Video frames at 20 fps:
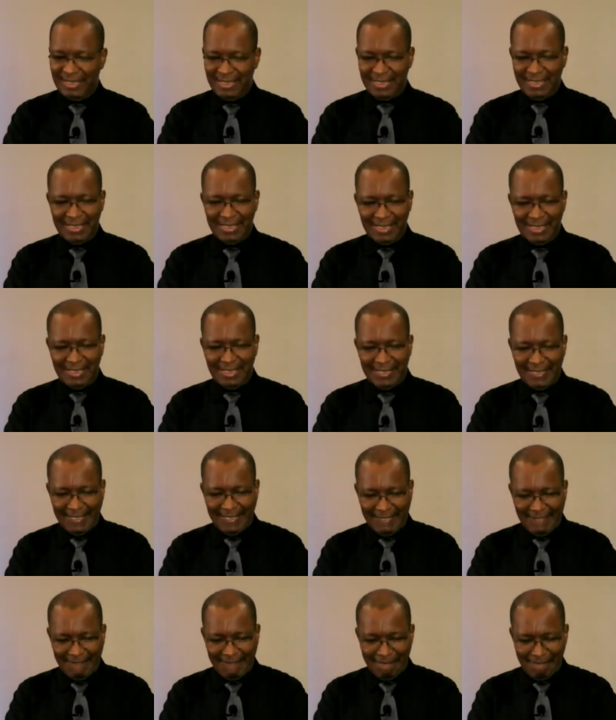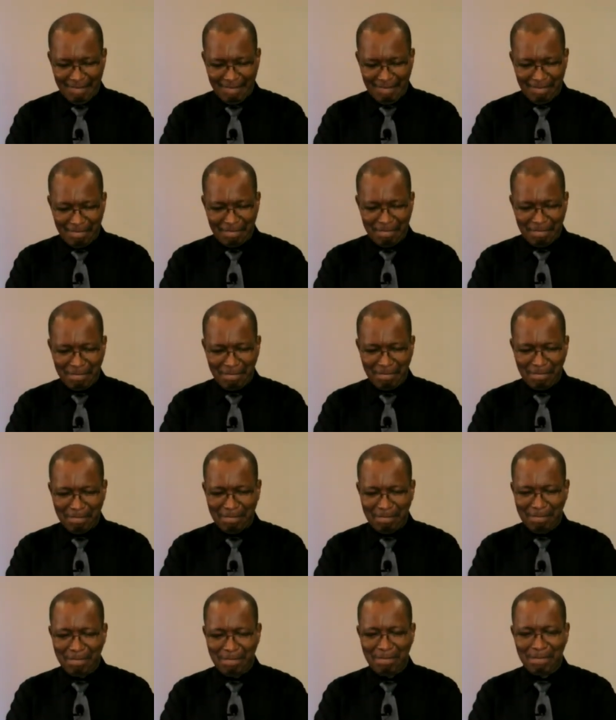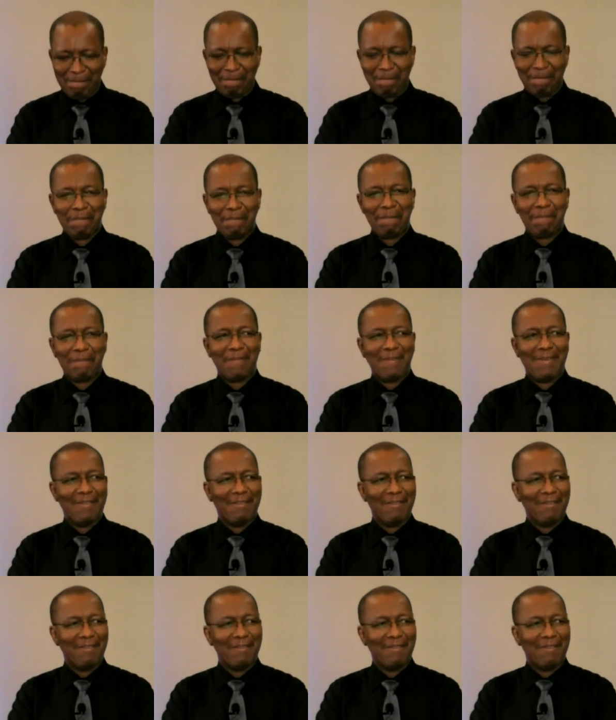Nothing is said.